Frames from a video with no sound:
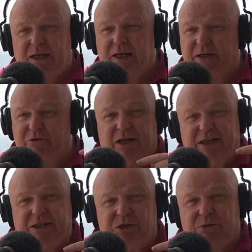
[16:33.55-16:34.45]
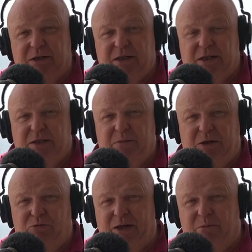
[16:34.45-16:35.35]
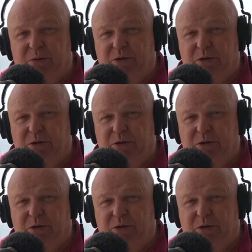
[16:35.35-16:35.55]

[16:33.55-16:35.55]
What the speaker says: and right next to it is a big round